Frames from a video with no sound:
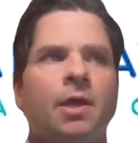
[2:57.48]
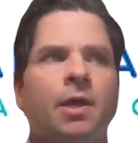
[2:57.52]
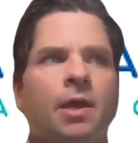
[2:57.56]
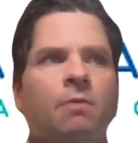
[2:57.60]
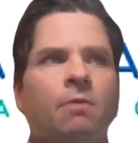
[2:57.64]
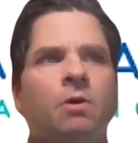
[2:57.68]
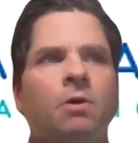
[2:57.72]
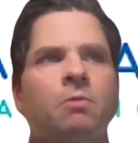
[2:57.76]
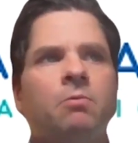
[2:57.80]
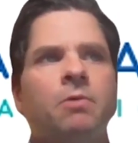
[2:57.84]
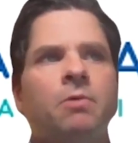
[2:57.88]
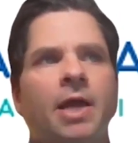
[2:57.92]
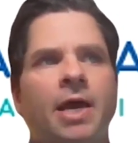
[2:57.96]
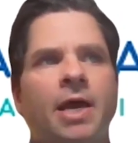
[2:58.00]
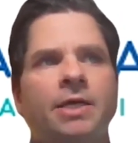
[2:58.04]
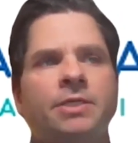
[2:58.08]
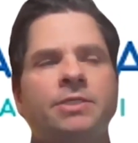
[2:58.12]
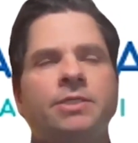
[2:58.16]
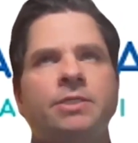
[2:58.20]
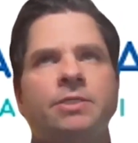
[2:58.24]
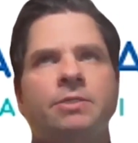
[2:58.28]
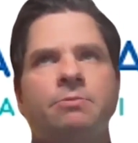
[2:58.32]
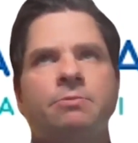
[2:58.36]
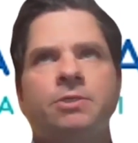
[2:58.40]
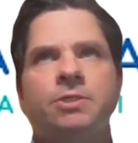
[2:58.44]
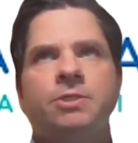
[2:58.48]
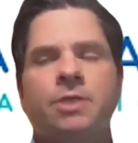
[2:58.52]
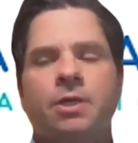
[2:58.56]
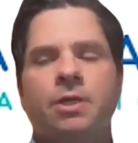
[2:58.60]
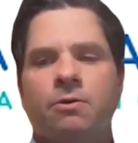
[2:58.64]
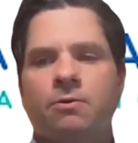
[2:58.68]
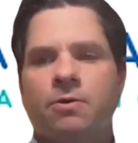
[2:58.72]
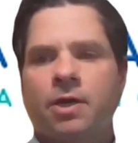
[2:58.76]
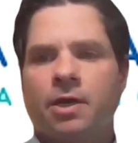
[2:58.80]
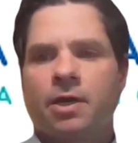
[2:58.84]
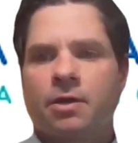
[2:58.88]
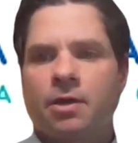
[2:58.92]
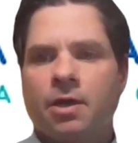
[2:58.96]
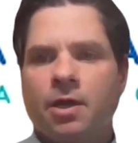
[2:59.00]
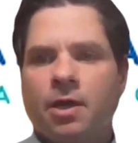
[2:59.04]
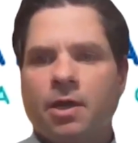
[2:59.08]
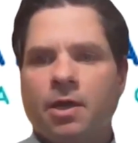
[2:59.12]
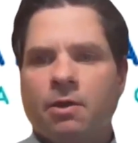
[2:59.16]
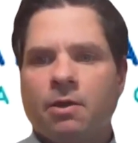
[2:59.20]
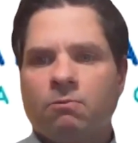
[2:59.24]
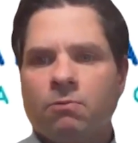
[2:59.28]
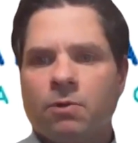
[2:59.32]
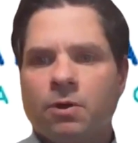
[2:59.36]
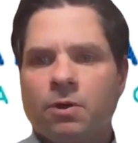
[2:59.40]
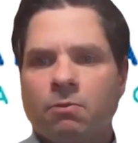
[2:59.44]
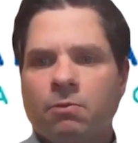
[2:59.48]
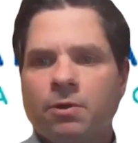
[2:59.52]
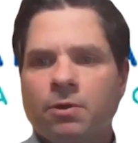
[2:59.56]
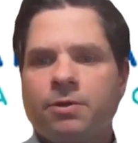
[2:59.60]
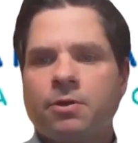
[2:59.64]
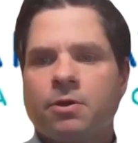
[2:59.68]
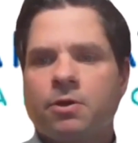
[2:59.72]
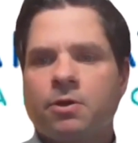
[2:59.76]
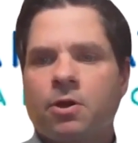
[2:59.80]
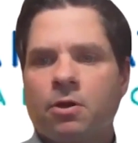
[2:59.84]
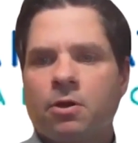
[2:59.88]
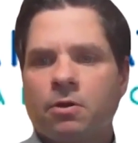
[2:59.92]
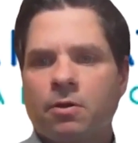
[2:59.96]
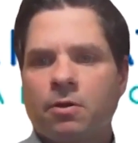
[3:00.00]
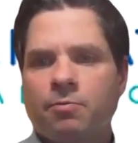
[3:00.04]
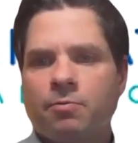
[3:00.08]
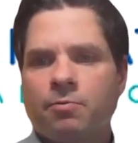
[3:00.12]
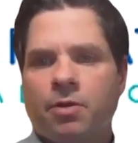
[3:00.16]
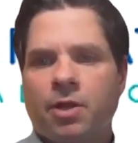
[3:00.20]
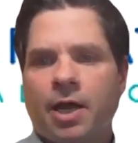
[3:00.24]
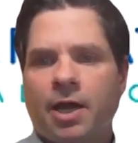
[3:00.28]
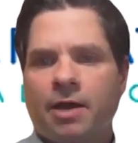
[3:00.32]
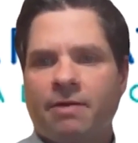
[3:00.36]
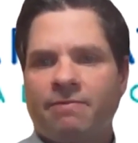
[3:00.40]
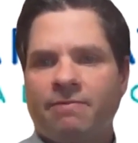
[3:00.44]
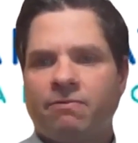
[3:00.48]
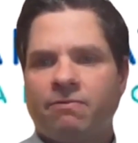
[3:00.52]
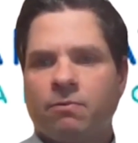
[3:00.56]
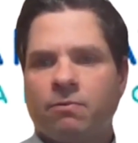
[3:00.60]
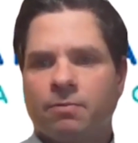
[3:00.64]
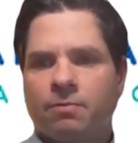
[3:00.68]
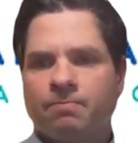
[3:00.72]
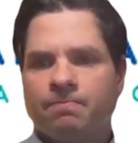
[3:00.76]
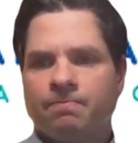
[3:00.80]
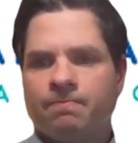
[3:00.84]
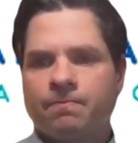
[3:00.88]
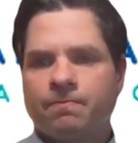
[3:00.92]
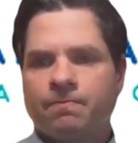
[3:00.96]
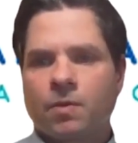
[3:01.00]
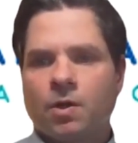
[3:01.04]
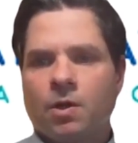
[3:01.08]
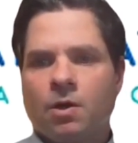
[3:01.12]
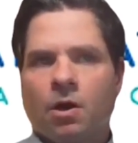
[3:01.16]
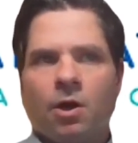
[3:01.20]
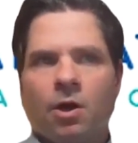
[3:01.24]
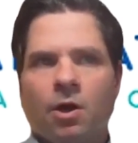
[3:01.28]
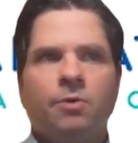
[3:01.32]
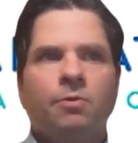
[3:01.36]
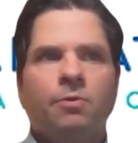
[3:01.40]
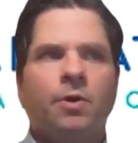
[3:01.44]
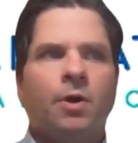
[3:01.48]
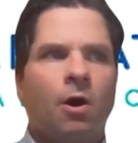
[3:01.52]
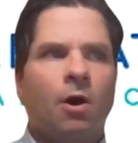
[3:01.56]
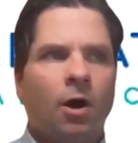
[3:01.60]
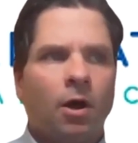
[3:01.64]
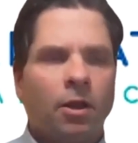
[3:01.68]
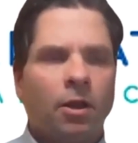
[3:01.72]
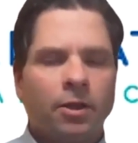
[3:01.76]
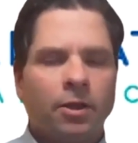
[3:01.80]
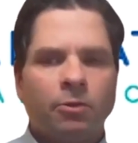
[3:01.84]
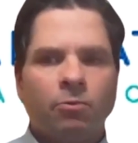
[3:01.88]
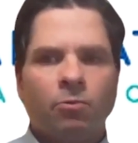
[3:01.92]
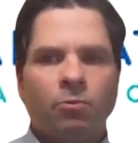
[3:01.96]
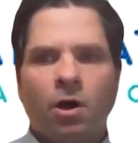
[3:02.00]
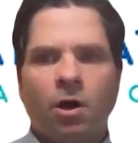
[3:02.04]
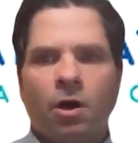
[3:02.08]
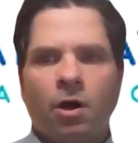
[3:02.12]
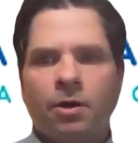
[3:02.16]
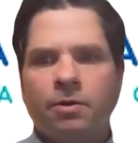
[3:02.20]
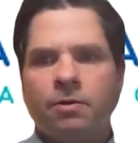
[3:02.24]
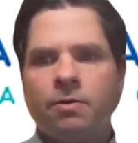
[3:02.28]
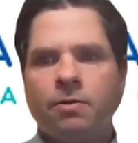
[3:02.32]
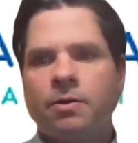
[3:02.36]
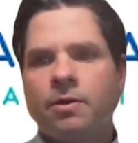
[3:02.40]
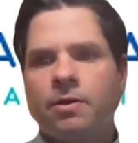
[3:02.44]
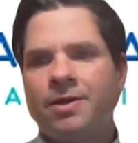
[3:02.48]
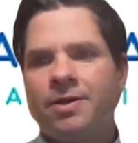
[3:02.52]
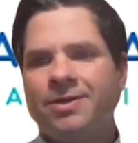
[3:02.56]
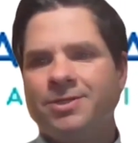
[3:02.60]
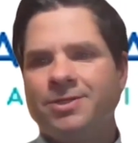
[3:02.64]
And what we asked is we said, okay, w- with your current platform, are you an all in one?